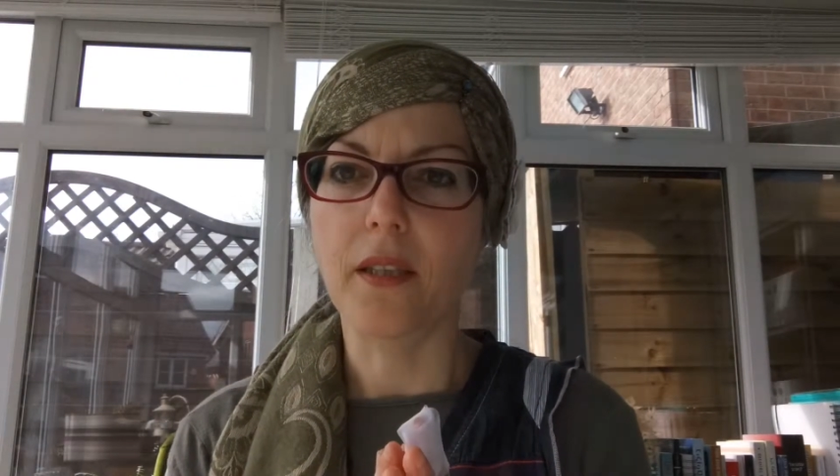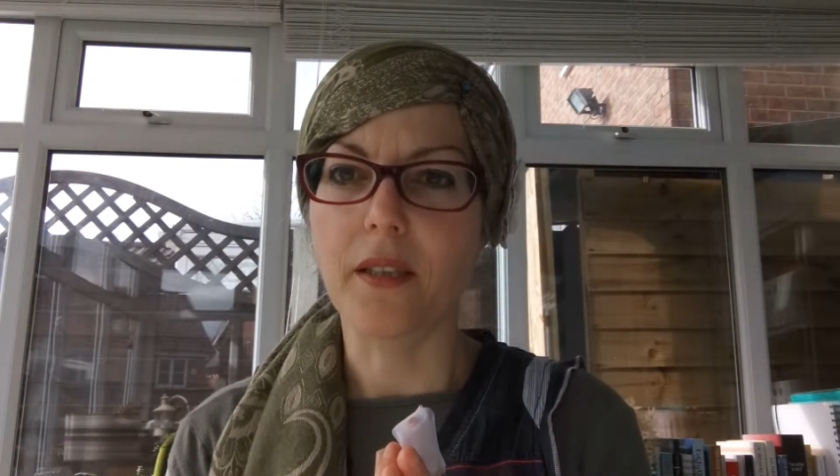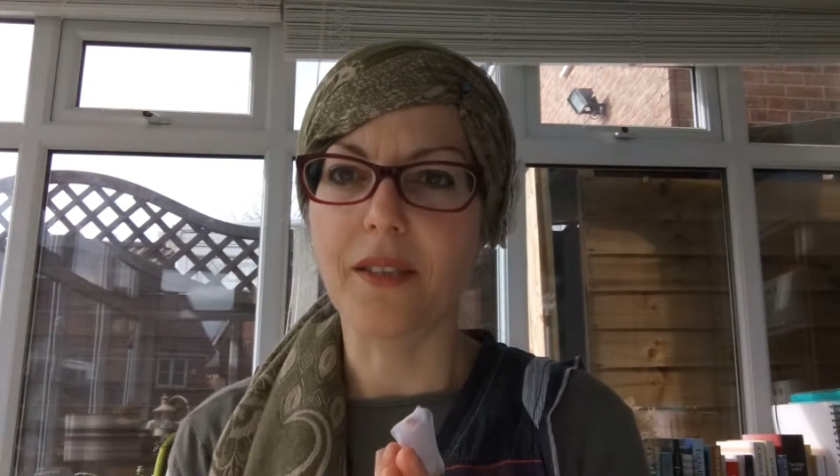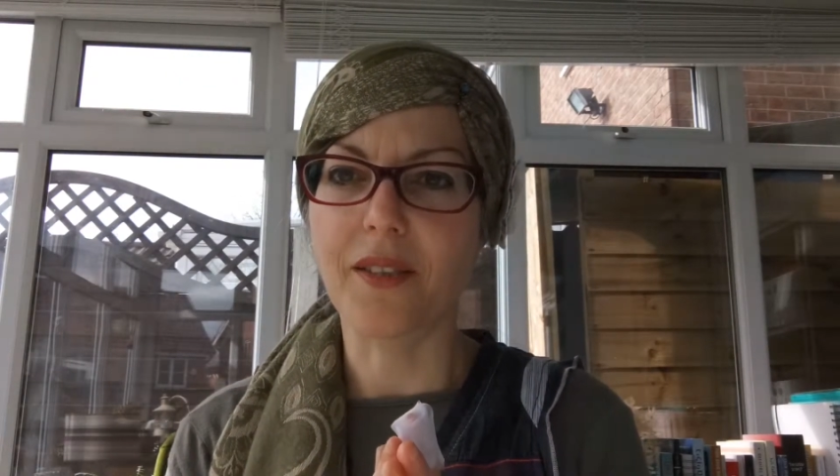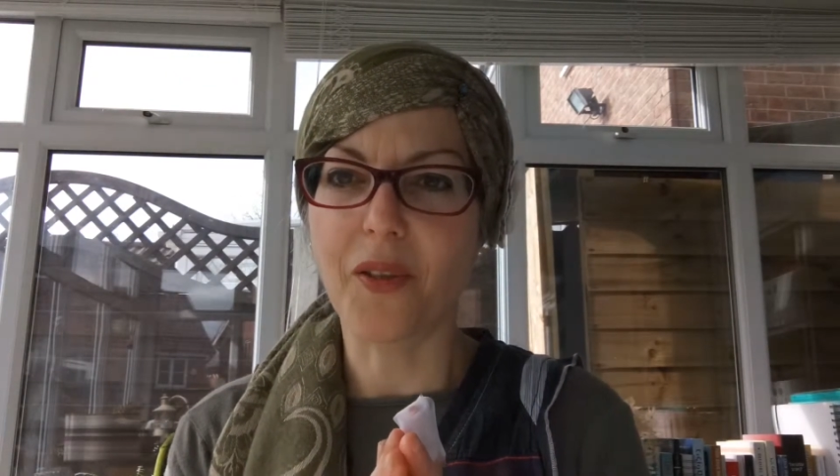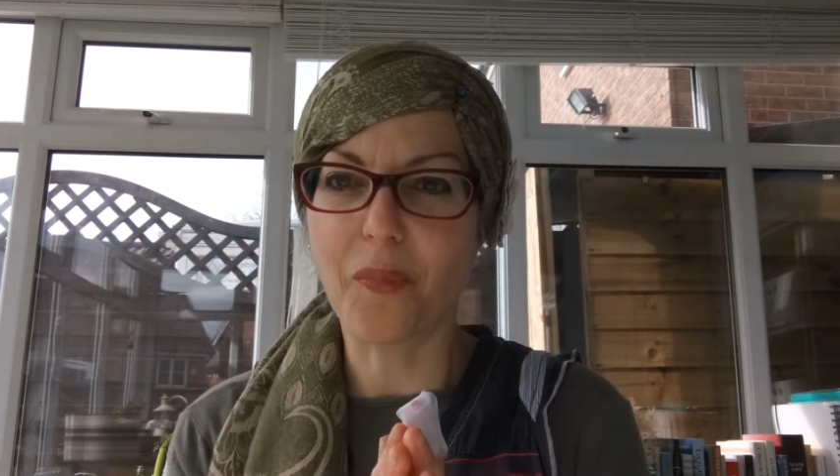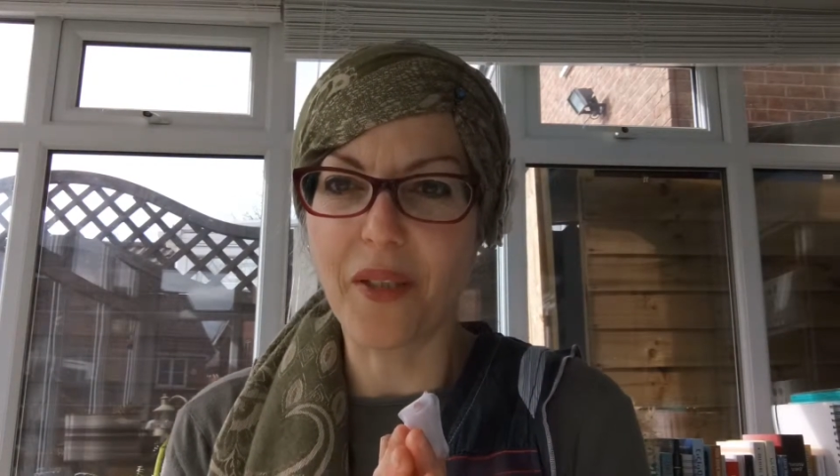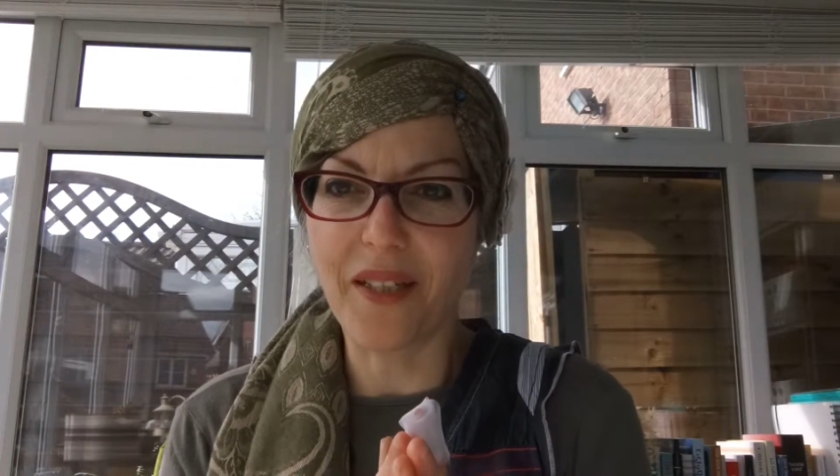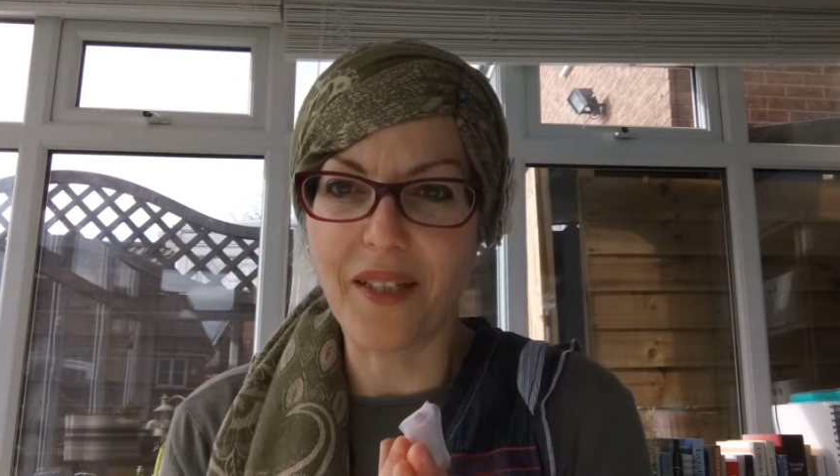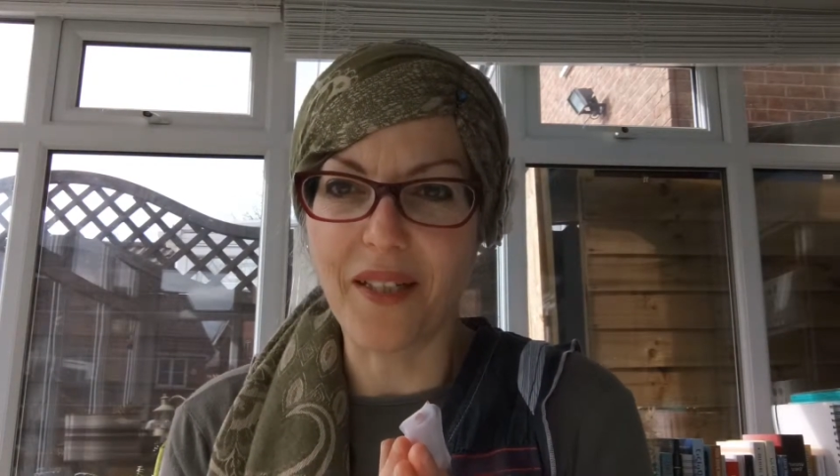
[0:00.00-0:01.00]
it's going to
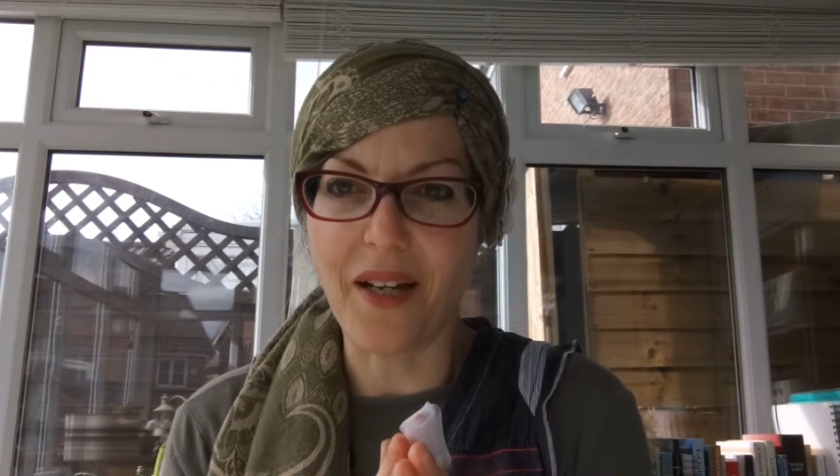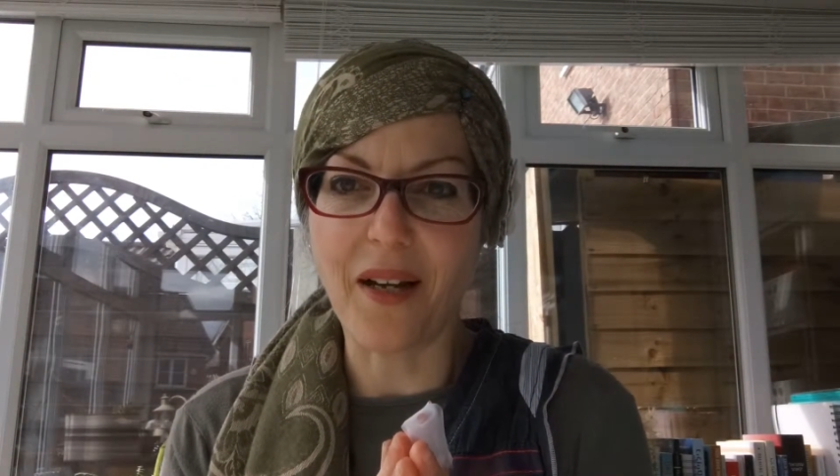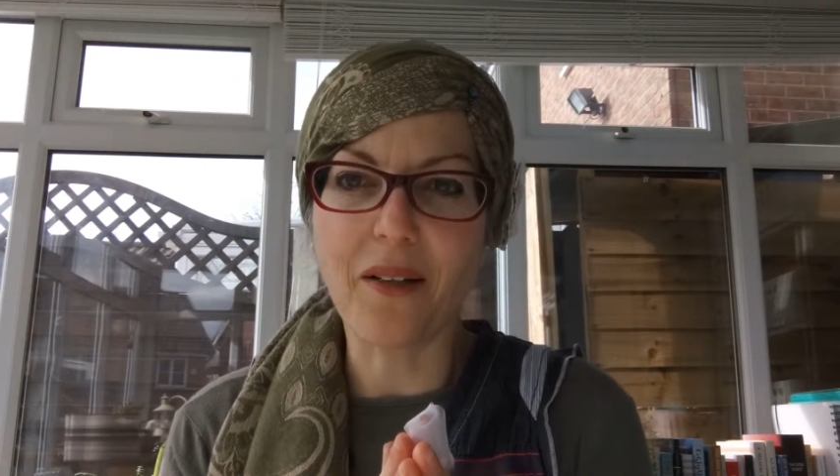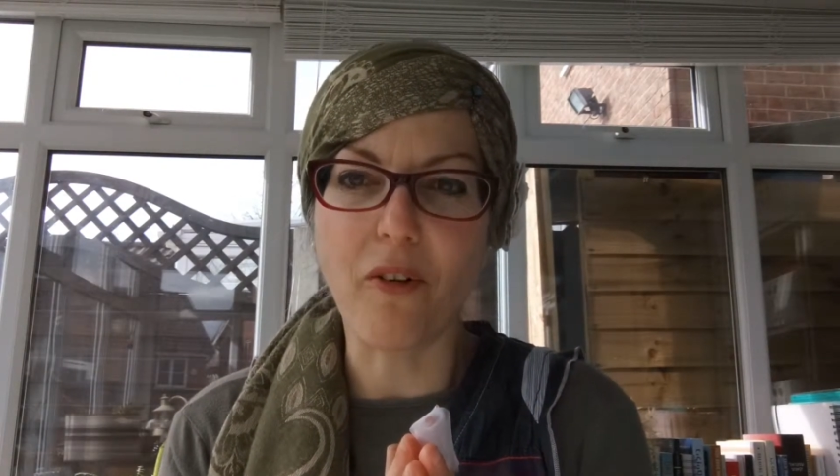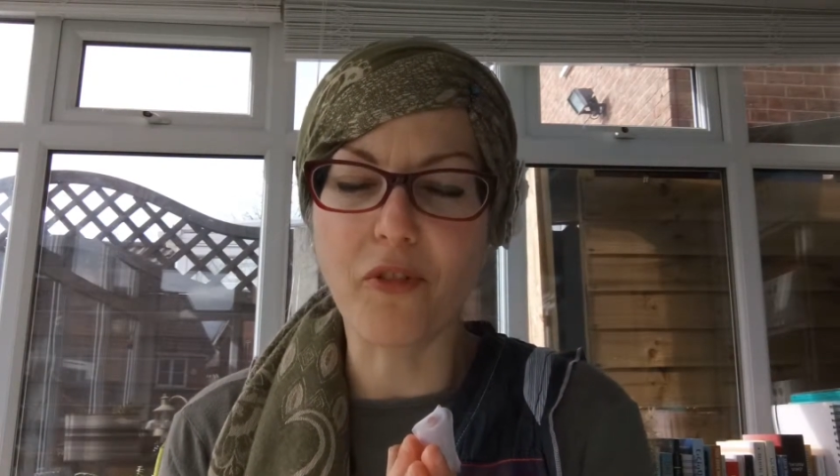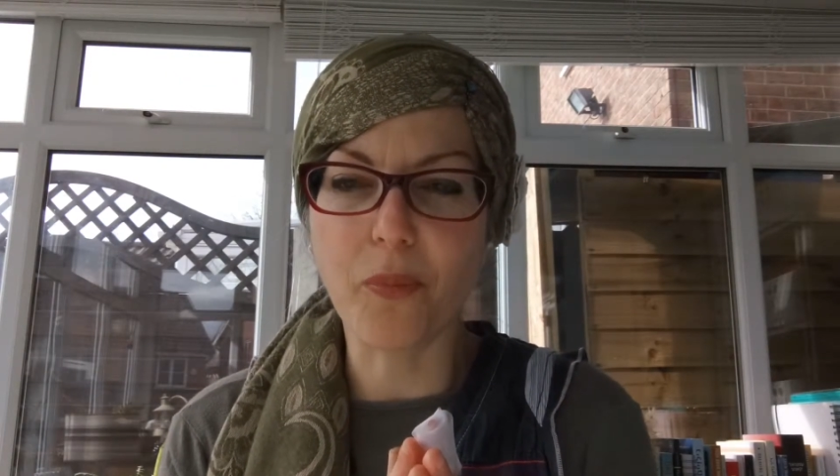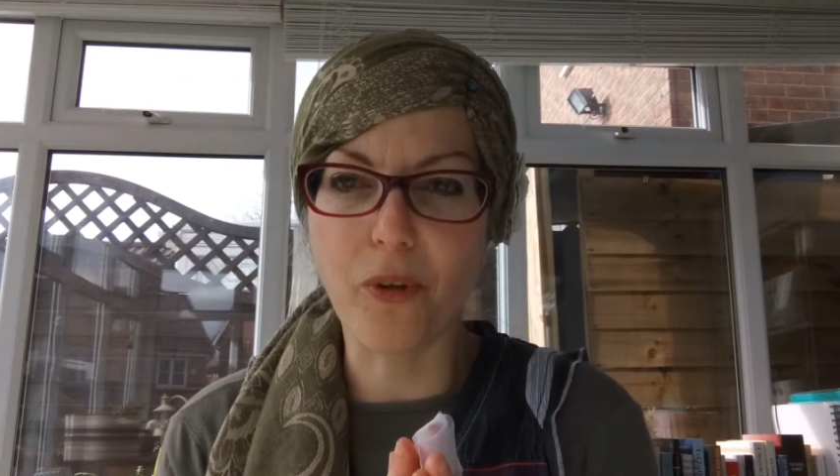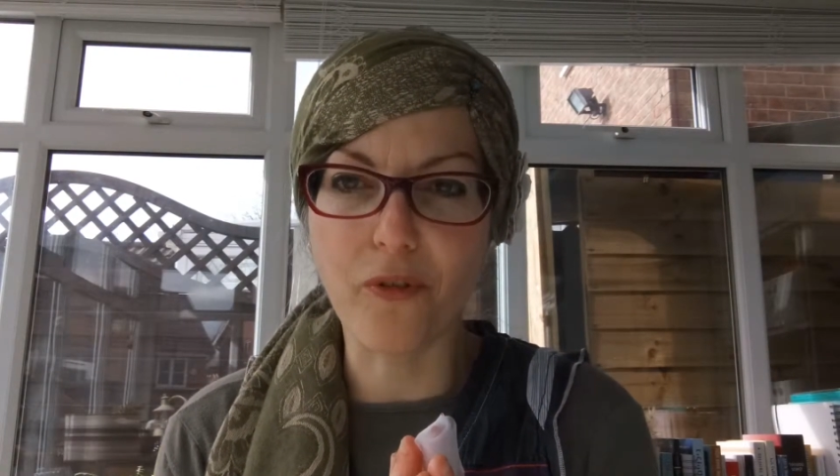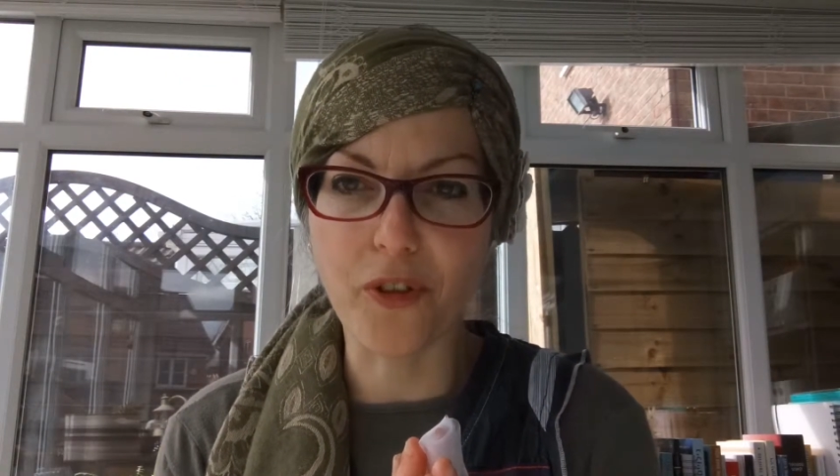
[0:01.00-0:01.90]
be uncomfortable